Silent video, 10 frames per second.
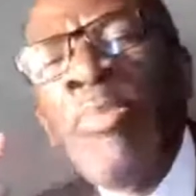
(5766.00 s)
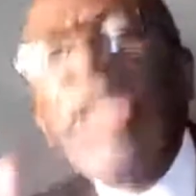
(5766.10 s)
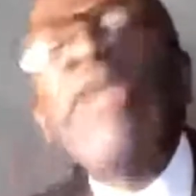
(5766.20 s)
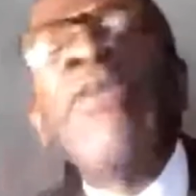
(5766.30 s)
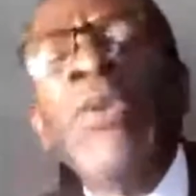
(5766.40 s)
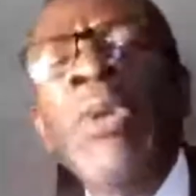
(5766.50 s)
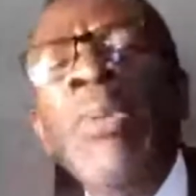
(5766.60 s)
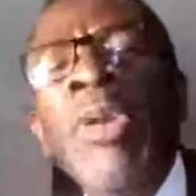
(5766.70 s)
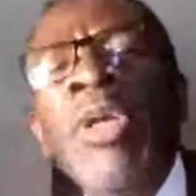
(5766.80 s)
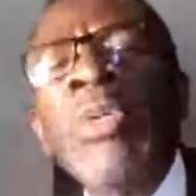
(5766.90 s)
peaceful
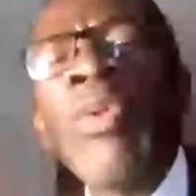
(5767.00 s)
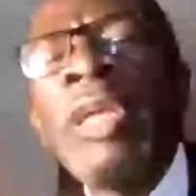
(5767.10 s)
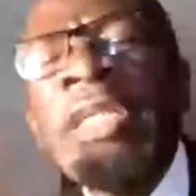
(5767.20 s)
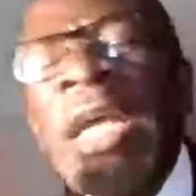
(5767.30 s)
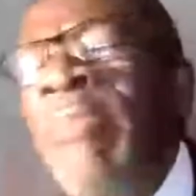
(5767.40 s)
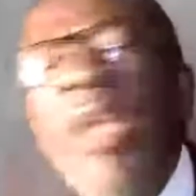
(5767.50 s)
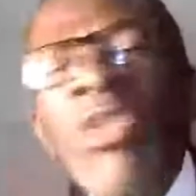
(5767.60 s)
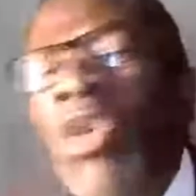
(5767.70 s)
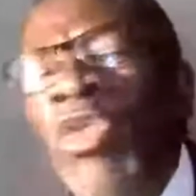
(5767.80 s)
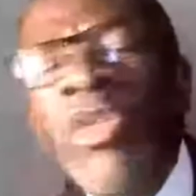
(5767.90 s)
because Zambia has
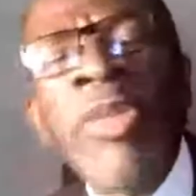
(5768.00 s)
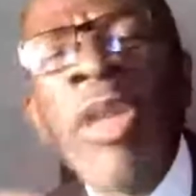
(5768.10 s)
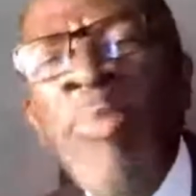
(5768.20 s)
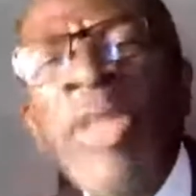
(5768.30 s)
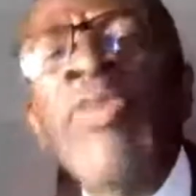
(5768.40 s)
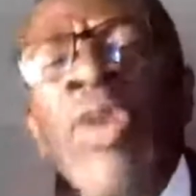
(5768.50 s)
always been a peaceful